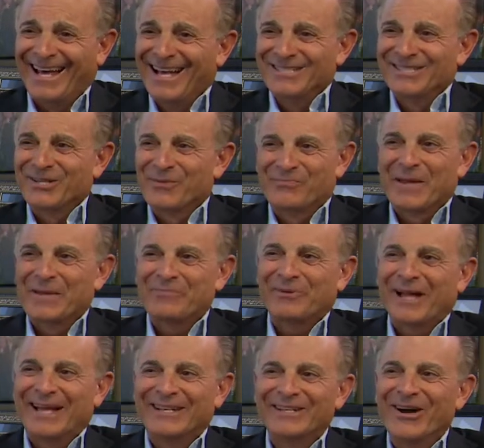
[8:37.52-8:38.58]
So people
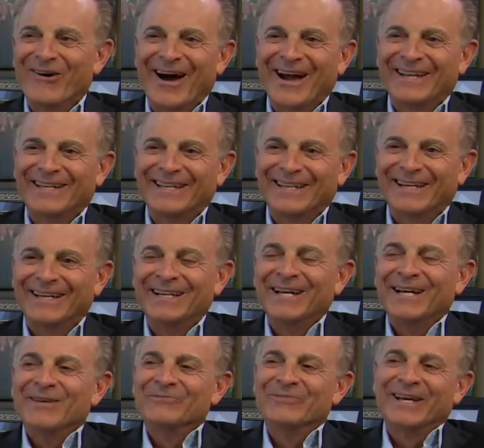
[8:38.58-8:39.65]
had no idea,
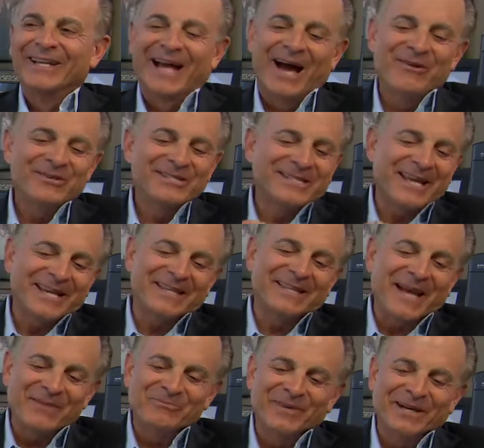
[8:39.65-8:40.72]
but I was taking
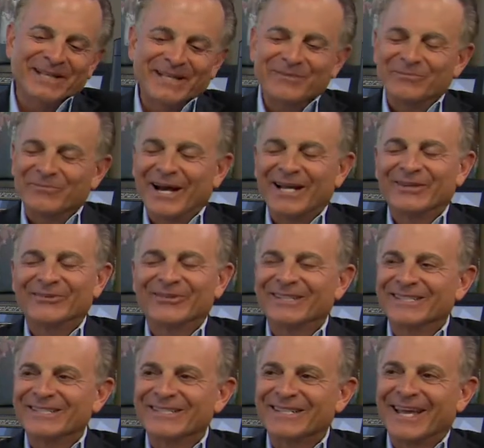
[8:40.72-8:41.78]
that money and buying real
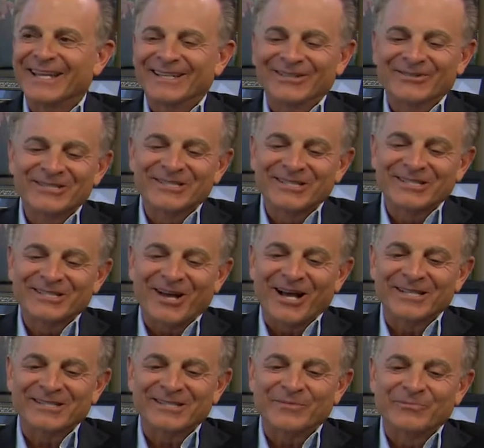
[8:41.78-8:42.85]
estate. It was just
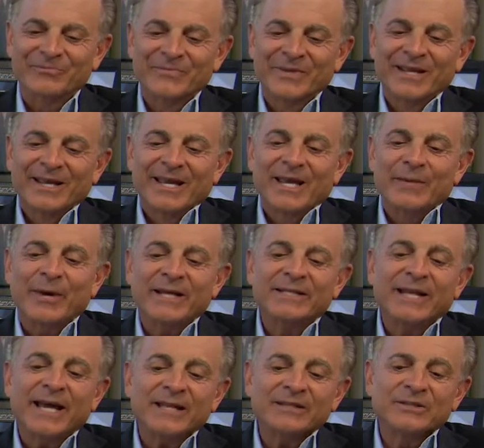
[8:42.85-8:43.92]
awesome. And my
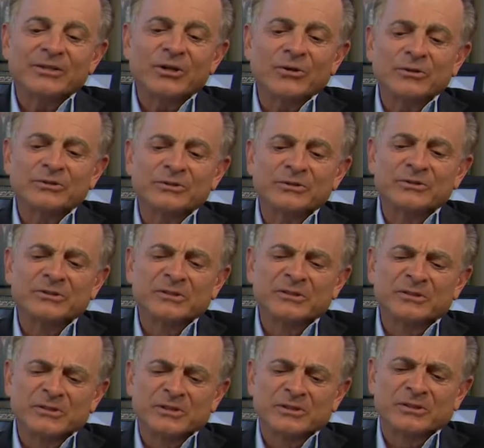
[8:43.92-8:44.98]
dad
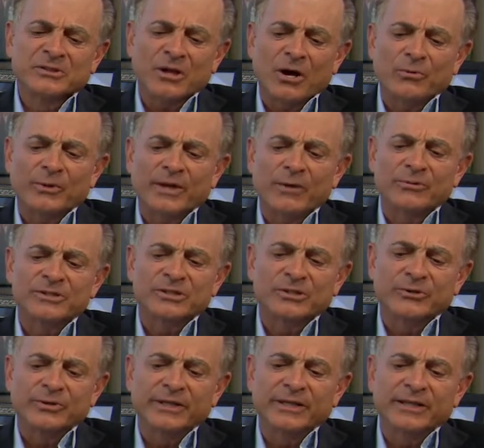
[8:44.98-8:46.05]
saw what I was
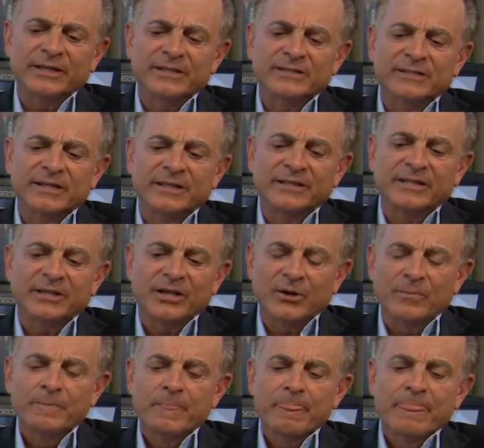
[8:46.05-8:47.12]
doing, and he said, you
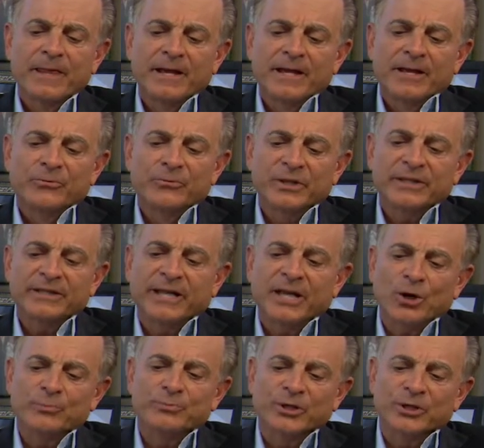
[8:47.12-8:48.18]
know, really to
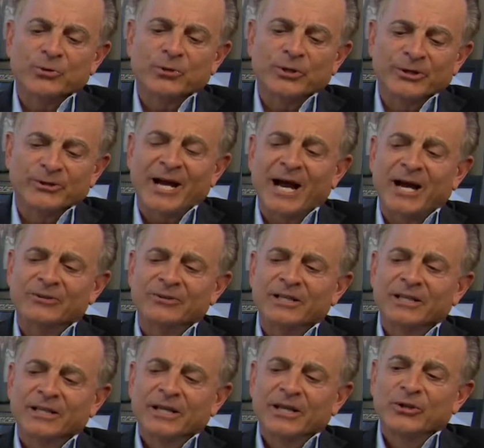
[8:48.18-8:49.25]
help your career out,
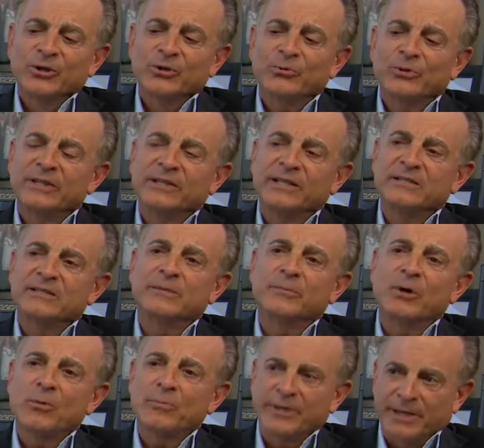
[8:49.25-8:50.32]
you really need some
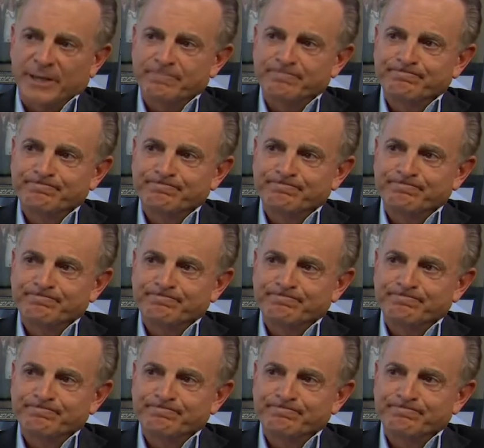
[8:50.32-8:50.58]
opium.